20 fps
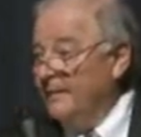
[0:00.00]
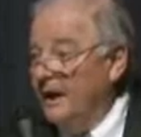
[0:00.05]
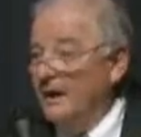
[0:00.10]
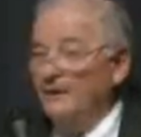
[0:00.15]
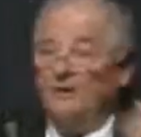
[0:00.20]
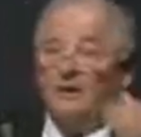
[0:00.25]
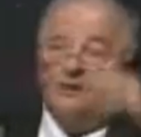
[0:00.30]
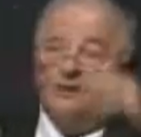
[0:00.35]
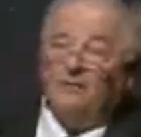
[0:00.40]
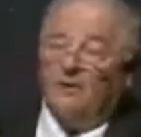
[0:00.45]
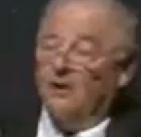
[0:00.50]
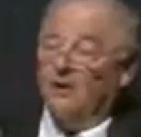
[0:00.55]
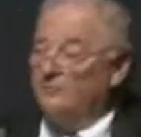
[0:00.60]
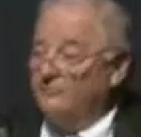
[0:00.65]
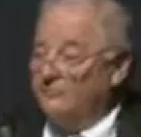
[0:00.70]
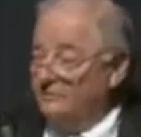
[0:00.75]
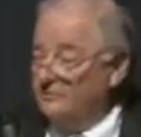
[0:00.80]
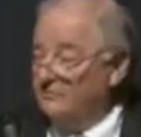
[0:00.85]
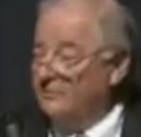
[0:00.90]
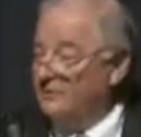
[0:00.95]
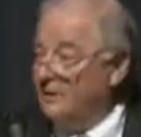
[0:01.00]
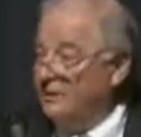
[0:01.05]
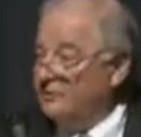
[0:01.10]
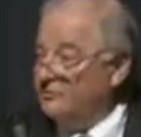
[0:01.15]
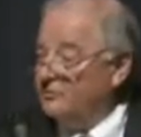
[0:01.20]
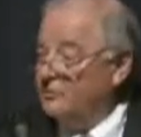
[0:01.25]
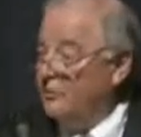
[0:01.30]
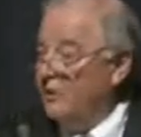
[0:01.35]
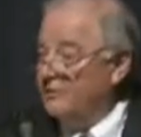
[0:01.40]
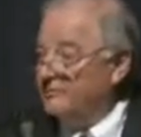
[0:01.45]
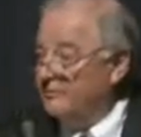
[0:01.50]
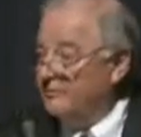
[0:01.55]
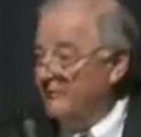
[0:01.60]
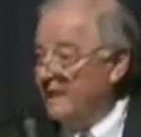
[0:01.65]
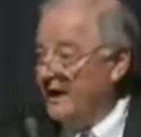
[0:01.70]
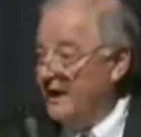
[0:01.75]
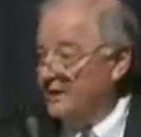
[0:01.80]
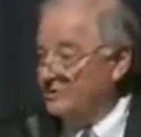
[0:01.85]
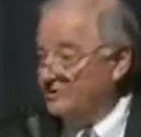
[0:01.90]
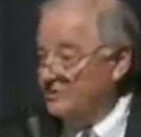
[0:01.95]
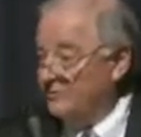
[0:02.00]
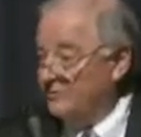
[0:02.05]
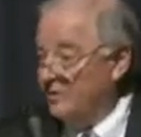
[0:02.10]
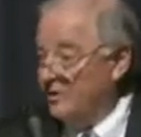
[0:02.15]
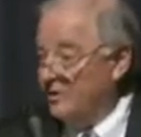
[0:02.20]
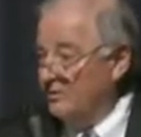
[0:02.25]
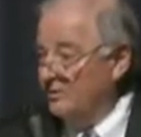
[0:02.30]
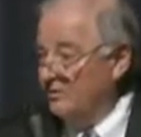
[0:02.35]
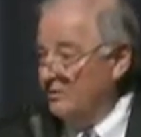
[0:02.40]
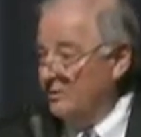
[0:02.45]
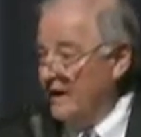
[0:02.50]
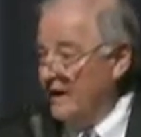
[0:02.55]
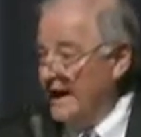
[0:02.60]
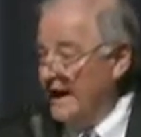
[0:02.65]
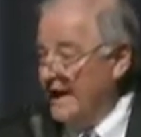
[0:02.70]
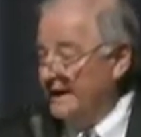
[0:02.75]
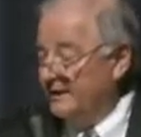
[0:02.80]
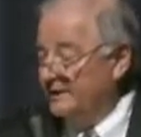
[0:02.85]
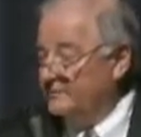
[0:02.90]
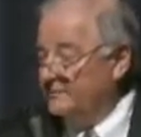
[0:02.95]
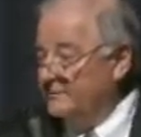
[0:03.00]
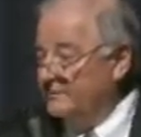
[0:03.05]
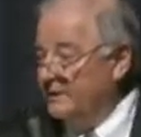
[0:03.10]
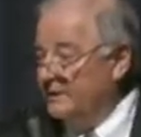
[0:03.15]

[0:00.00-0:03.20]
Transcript: another 100 or 200,000 were added